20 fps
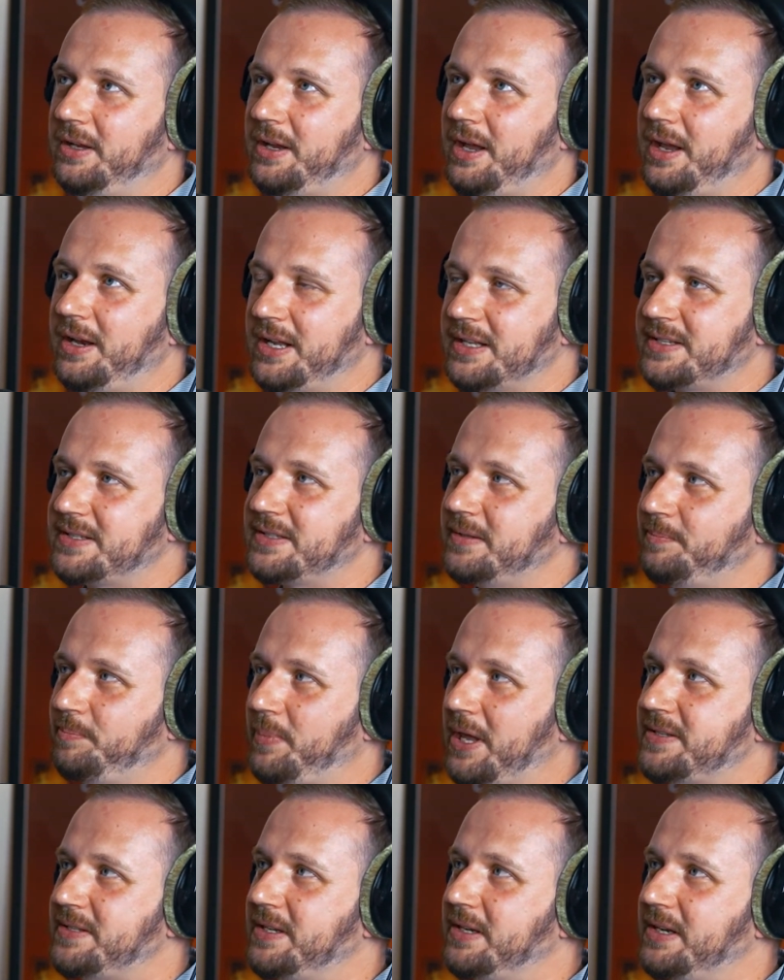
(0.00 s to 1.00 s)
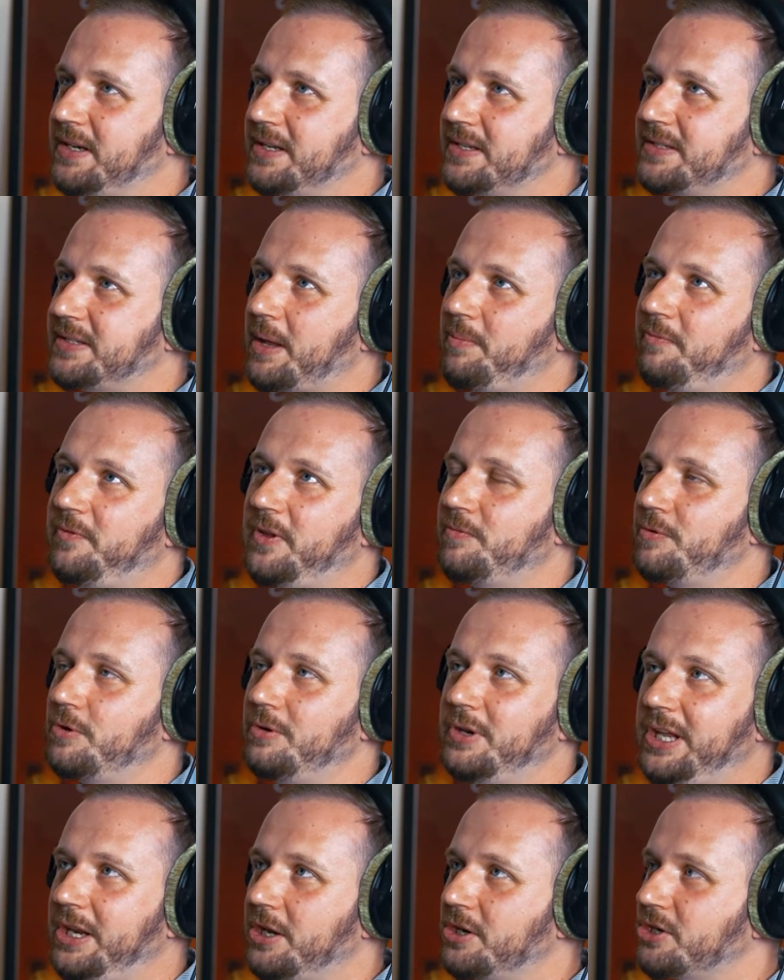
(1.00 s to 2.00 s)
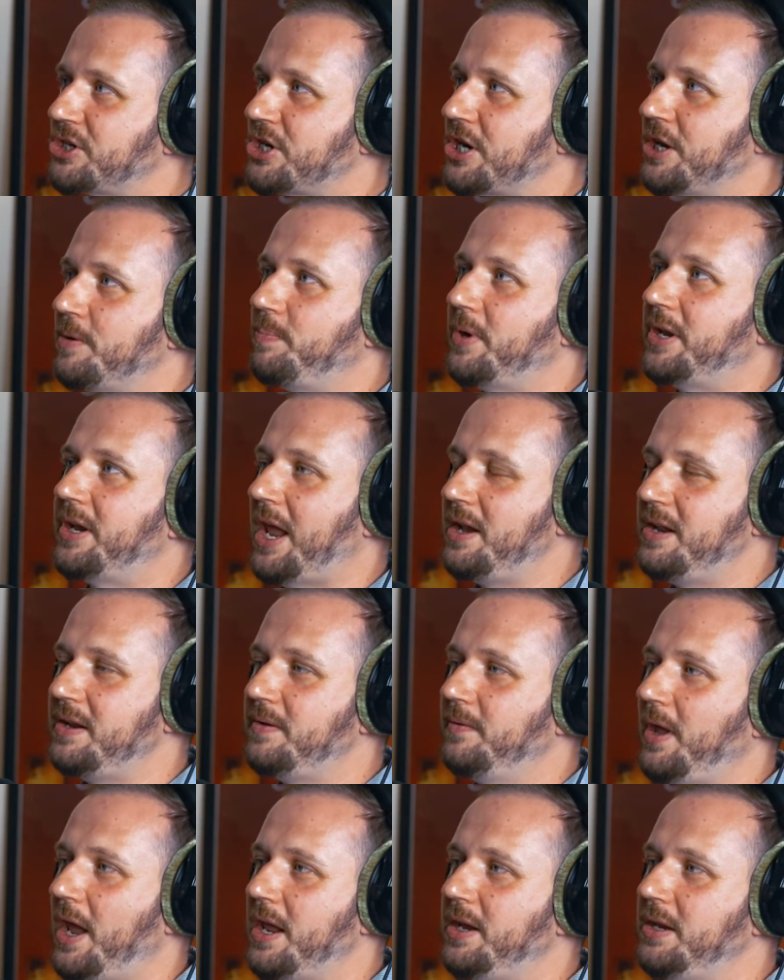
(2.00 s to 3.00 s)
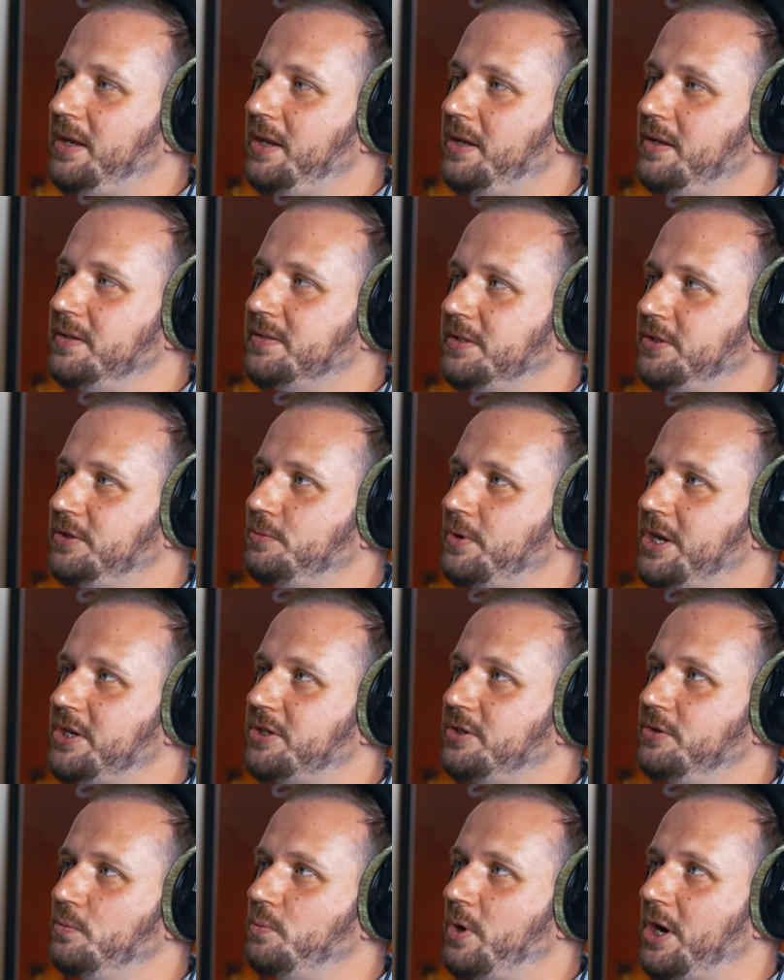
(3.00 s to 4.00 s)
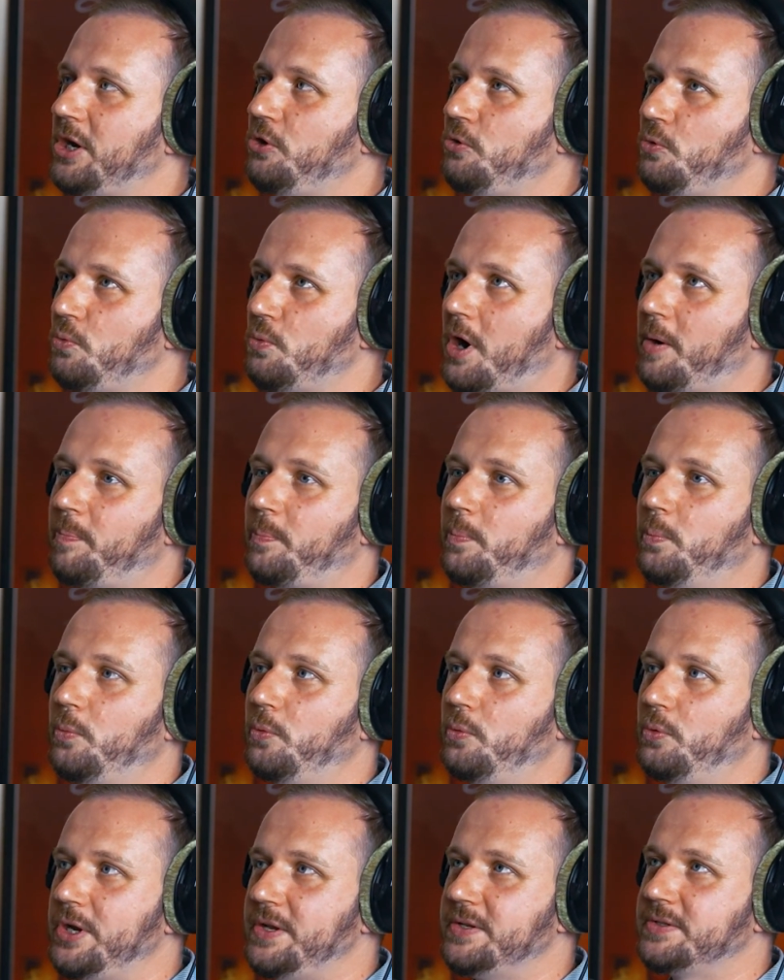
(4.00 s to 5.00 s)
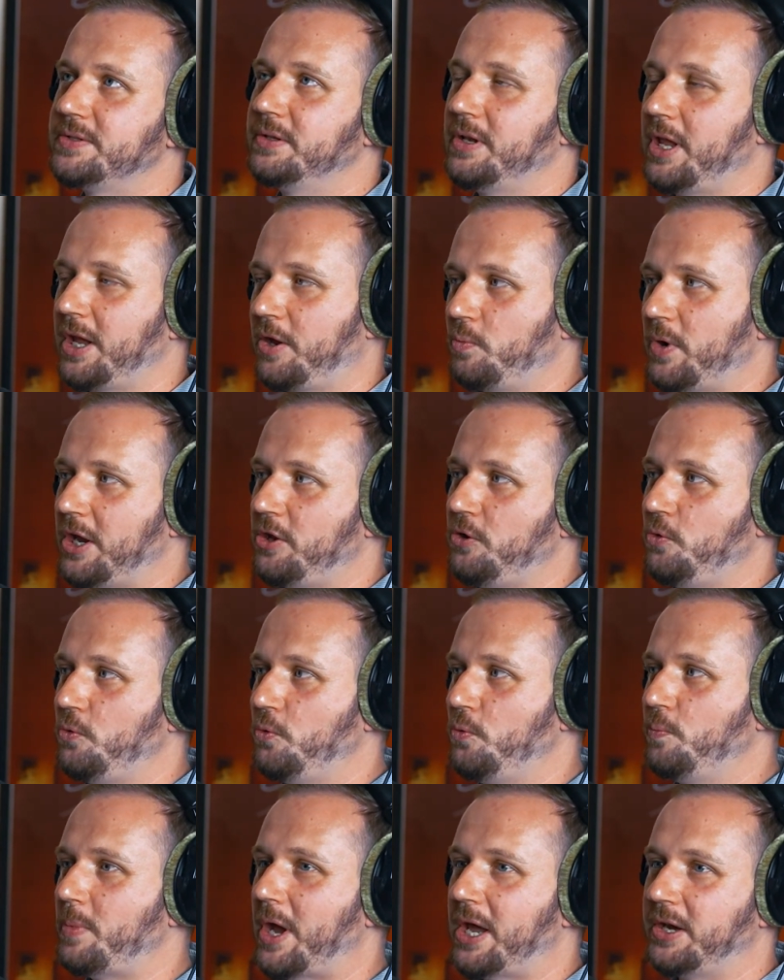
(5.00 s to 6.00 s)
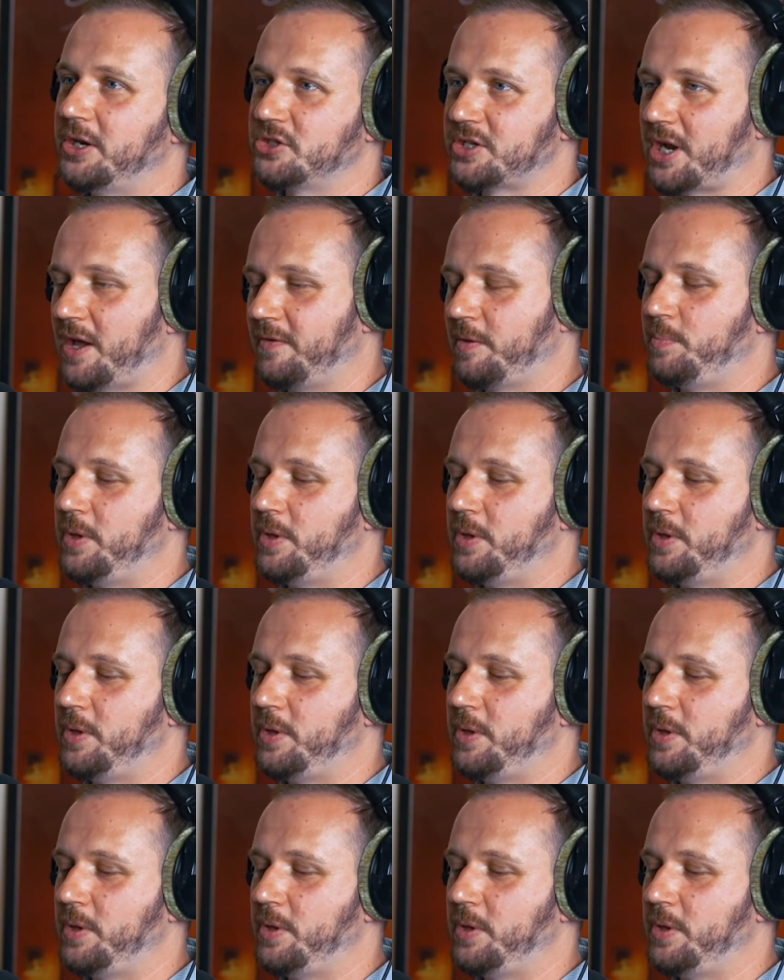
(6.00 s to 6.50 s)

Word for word: and that's basically the same thing for leadership and any any situation where you are reason like where you manage other